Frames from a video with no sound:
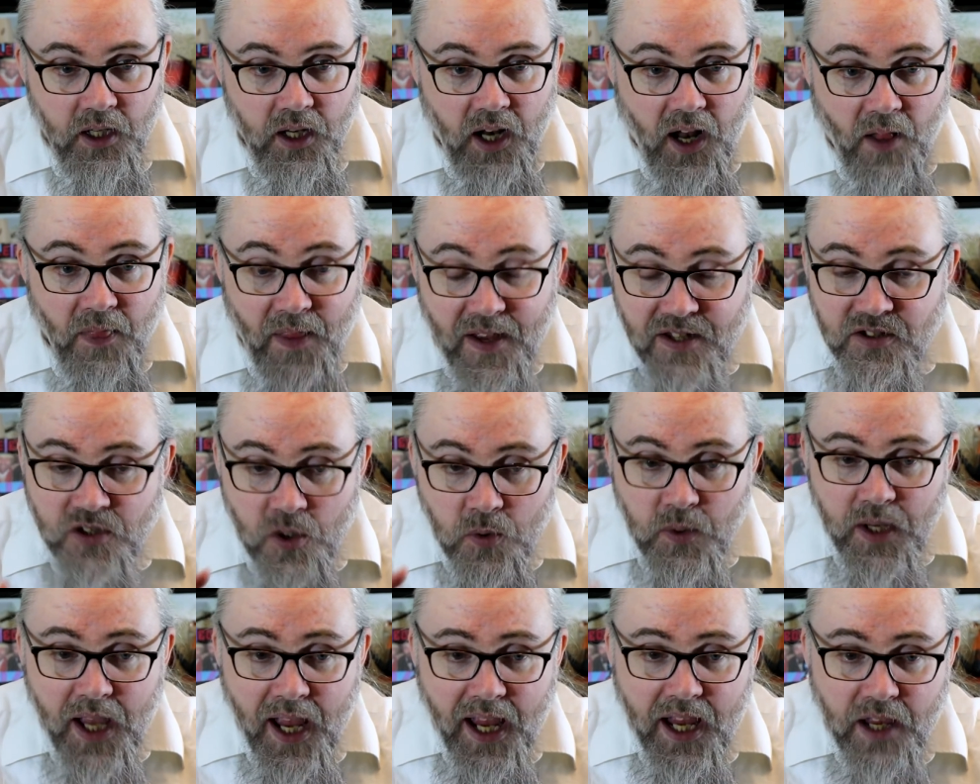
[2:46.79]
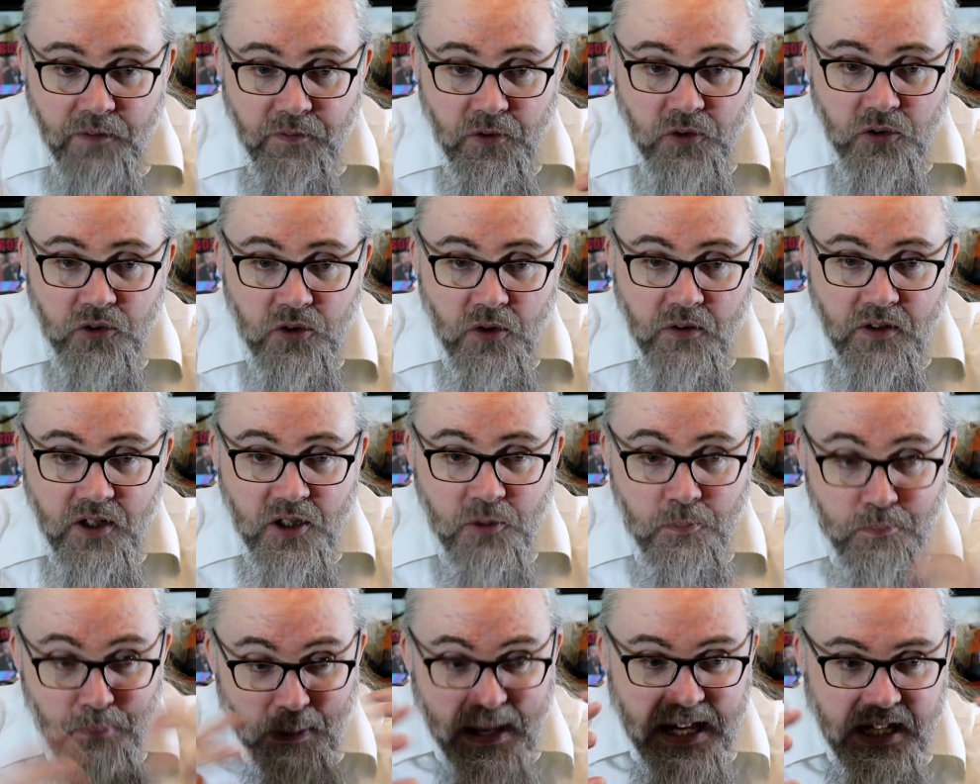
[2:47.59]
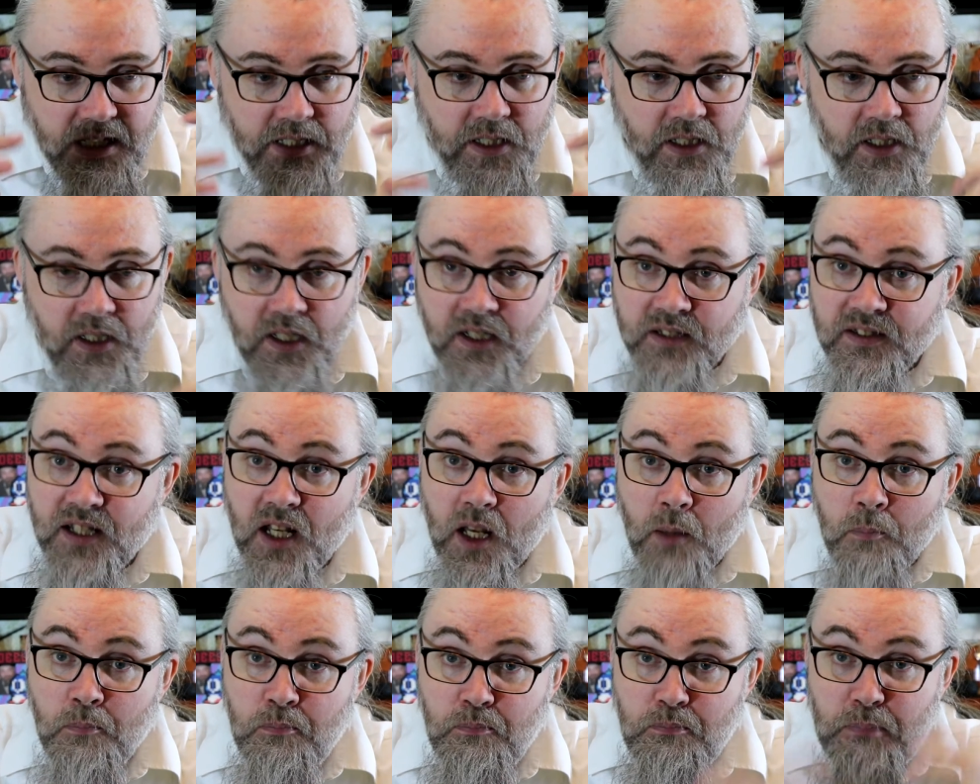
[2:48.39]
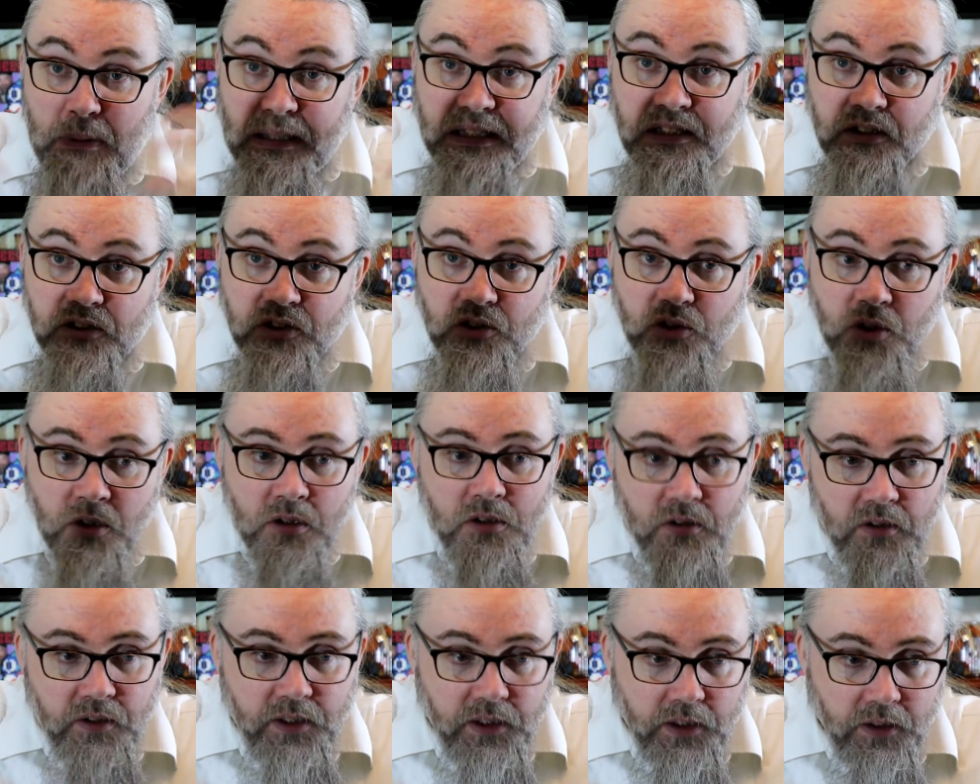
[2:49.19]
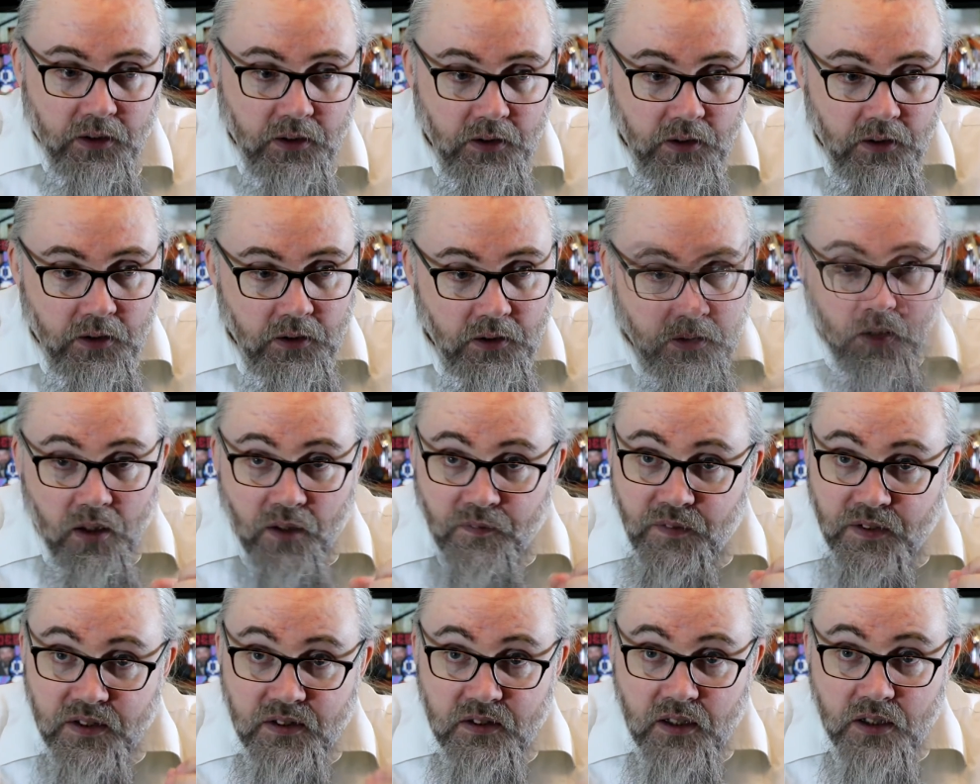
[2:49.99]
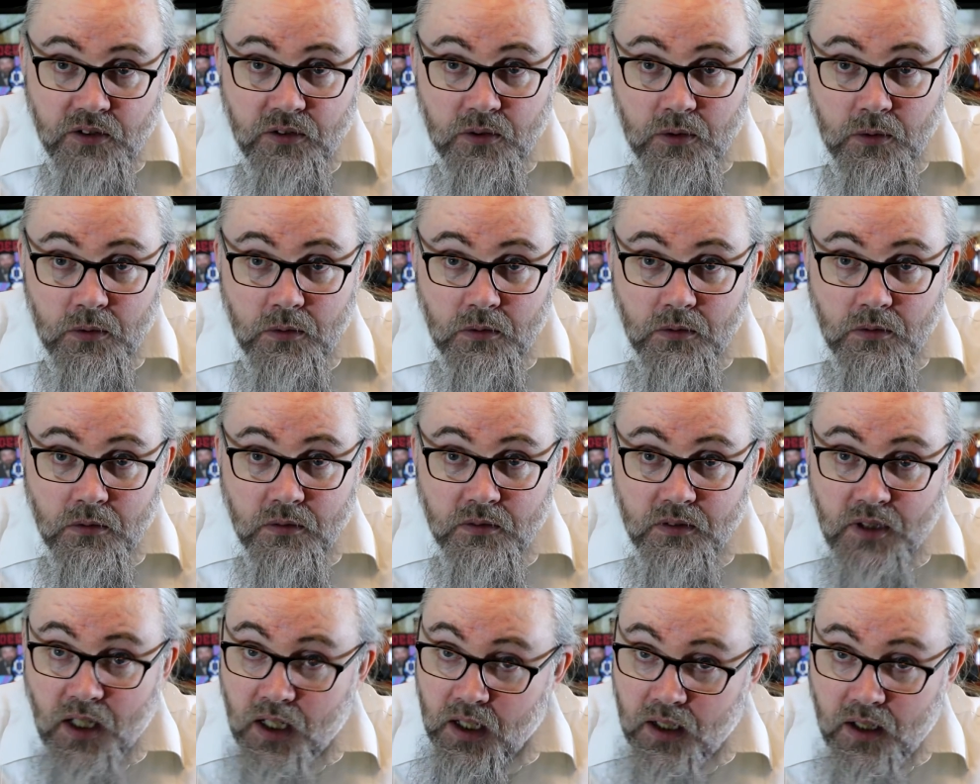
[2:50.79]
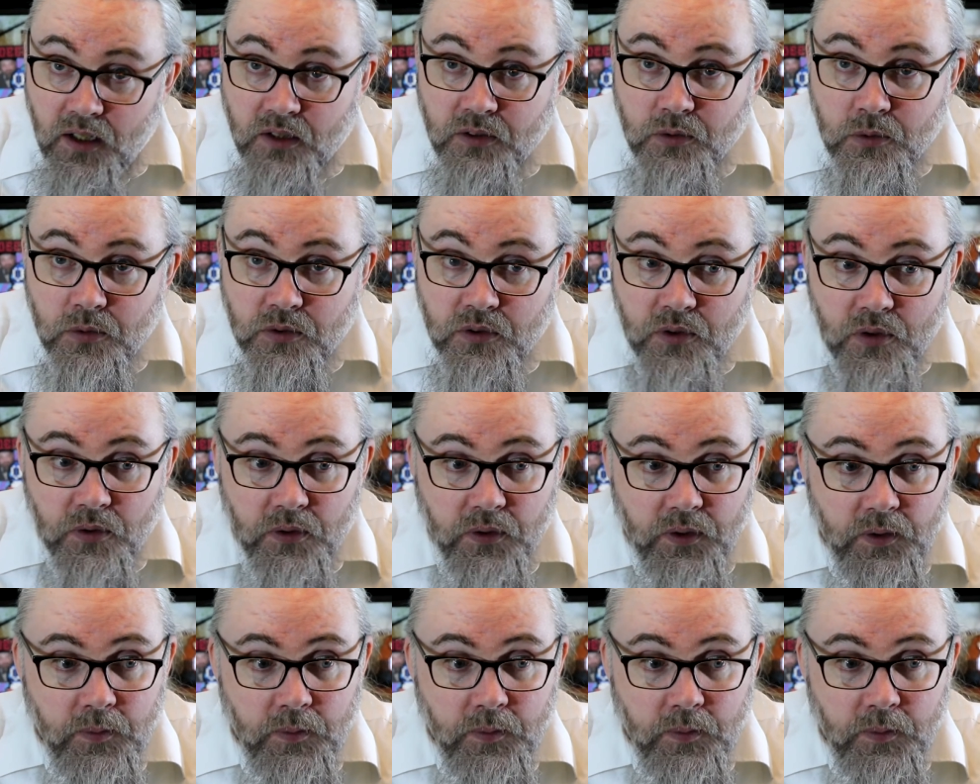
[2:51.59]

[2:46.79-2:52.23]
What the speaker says: And that's okay. If your story is big, tell a big story. If it's little, tell a little story.